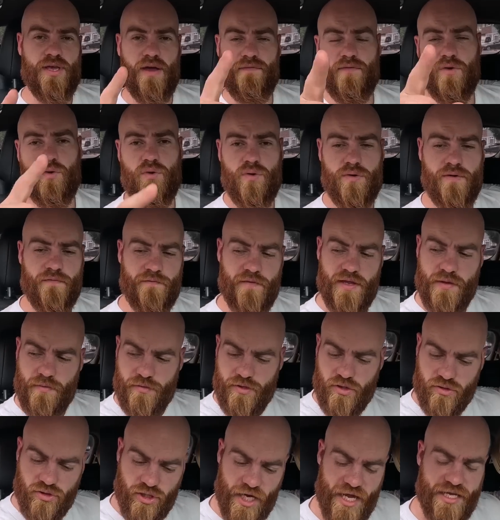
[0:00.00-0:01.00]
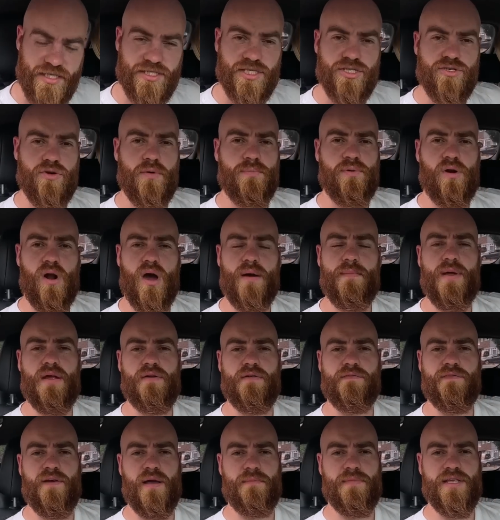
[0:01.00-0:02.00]
other awkward thing when you're changing your
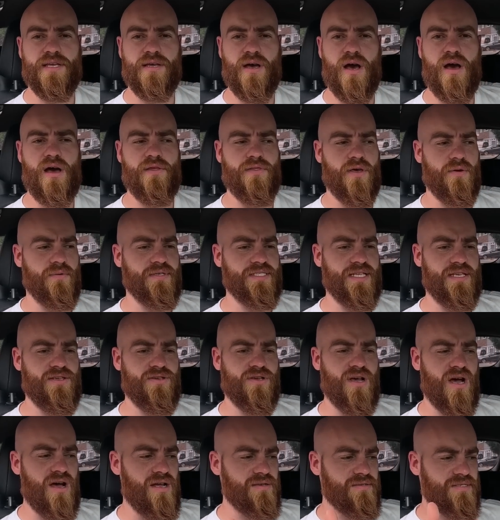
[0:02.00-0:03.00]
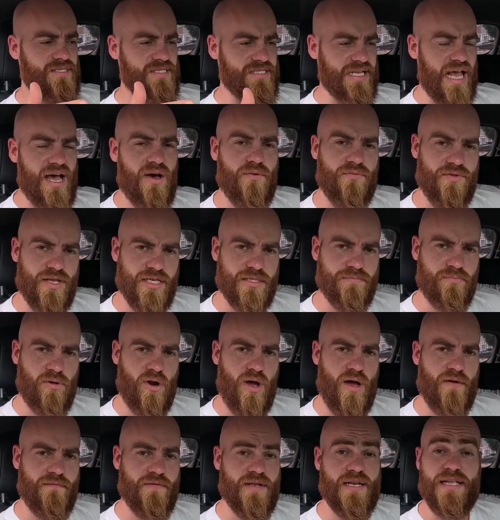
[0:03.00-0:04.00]
primary family car though is that you can't sell this
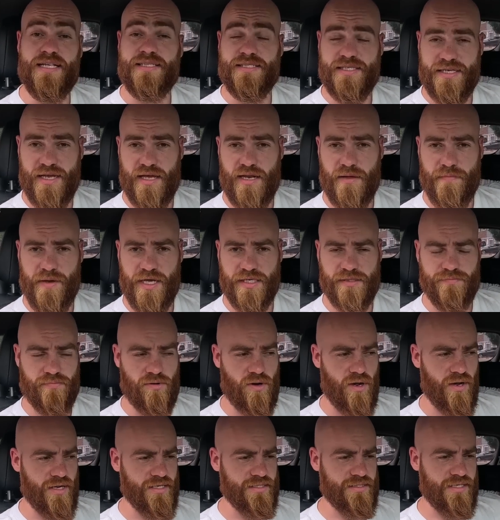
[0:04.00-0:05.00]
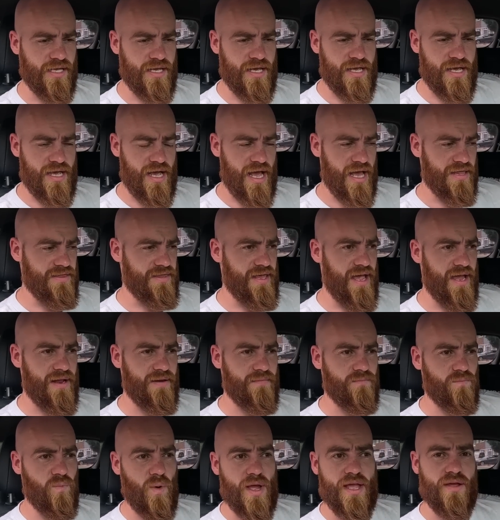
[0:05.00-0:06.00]
privately to get the best price and
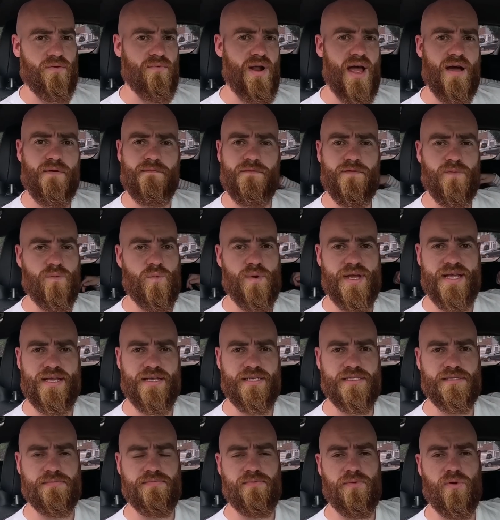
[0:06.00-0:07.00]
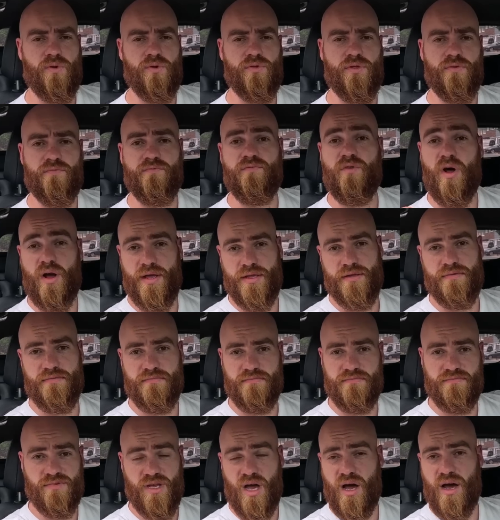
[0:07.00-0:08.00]
then wait around for weeks for the right
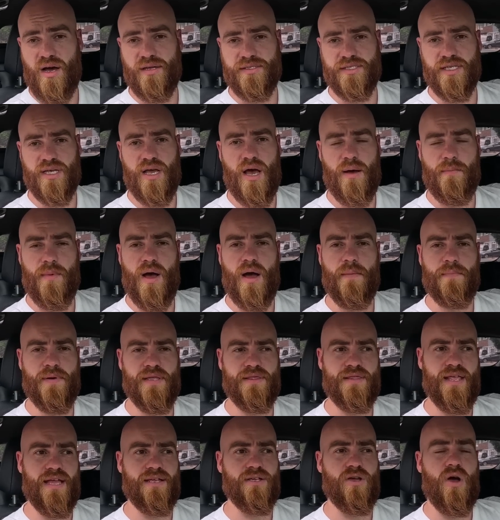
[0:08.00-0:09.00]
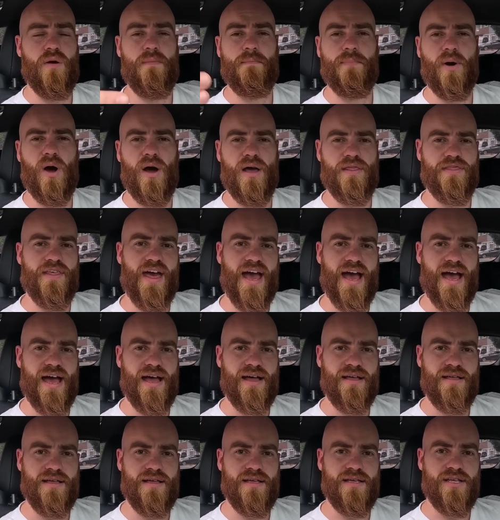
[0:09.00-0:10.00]
car to come up and then go and buy that.
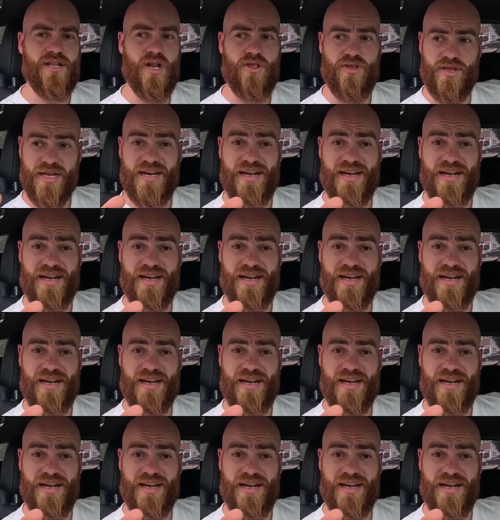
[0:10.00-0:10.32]
You know, you're